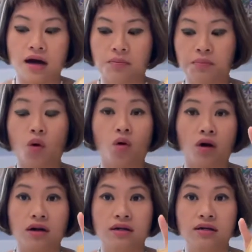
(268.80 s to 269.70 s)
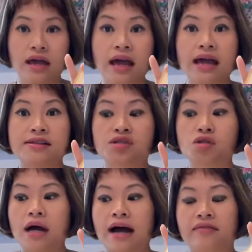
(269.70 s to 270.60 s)
board.
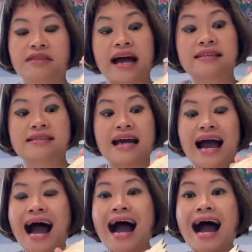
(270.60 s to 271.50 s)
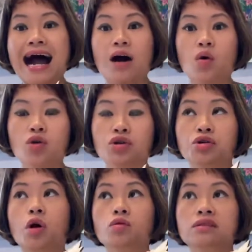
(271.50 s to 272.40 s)
That's how
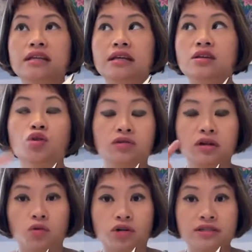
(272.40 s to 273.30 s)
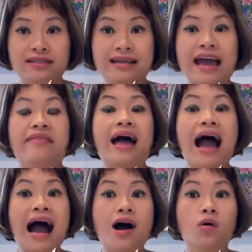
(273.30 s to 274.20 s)
the universe and
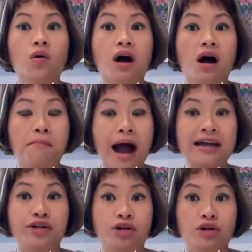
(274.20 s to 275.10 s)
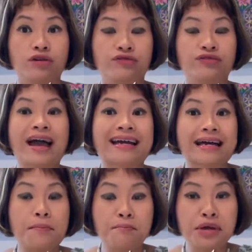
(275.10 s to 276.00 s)
how Mother Earth
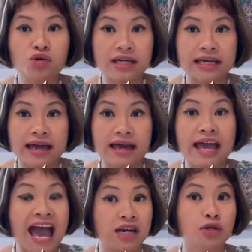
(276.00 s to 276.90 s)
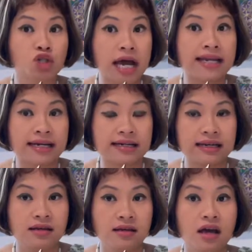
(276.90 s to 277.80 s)
communicate
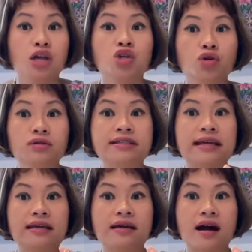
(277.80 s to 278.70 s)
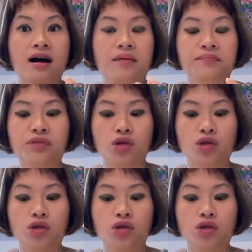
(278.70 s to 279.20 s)
energetically using a